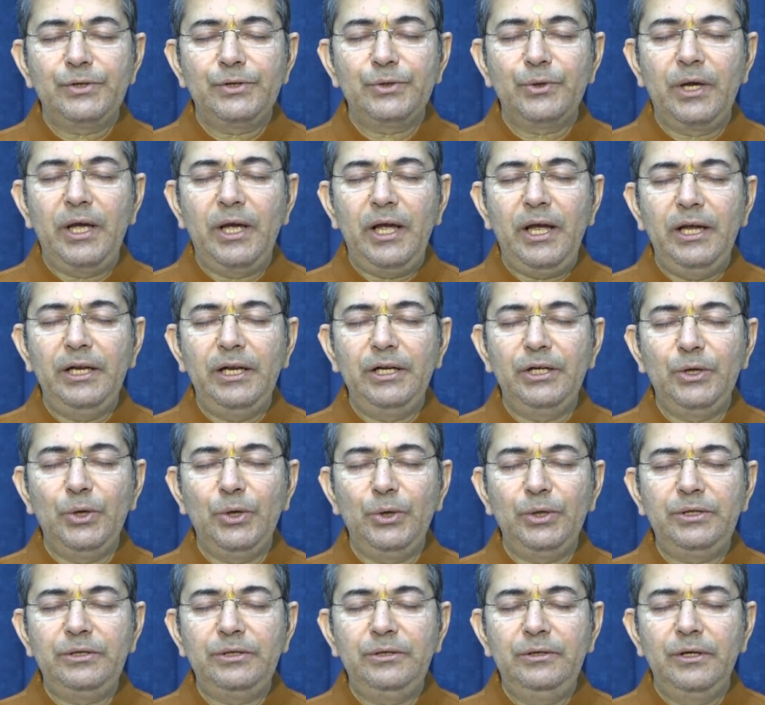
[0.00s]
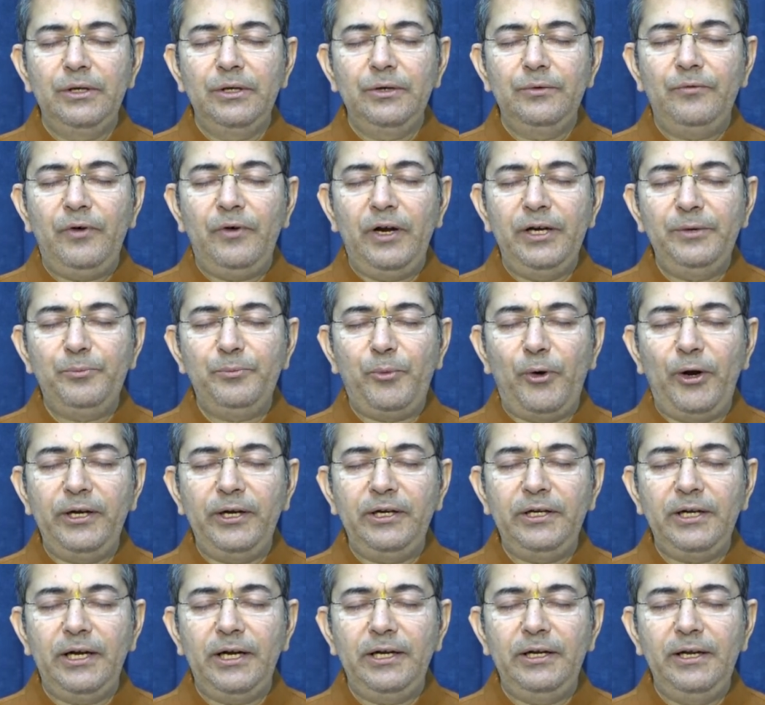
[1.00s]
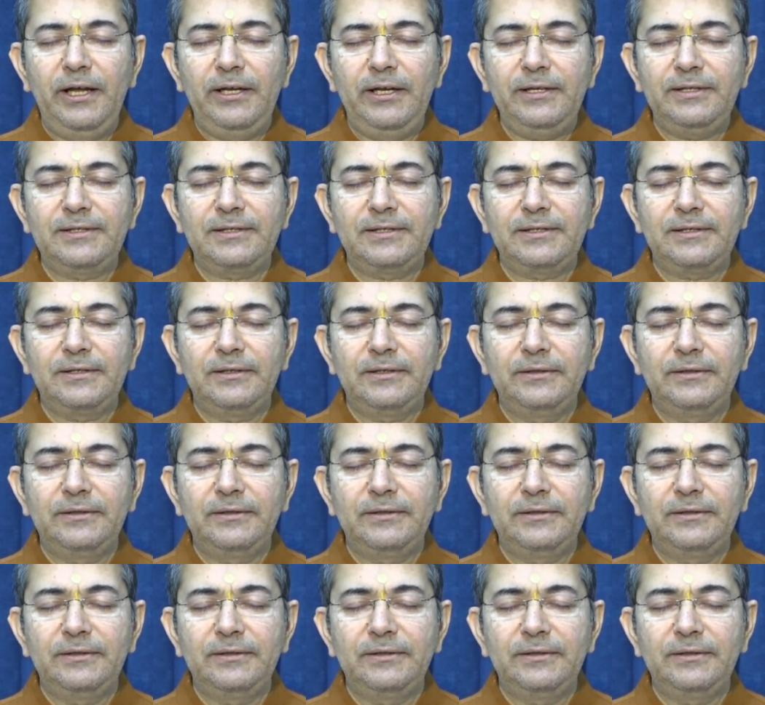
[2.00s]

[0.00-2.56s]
to gain good one pointedness.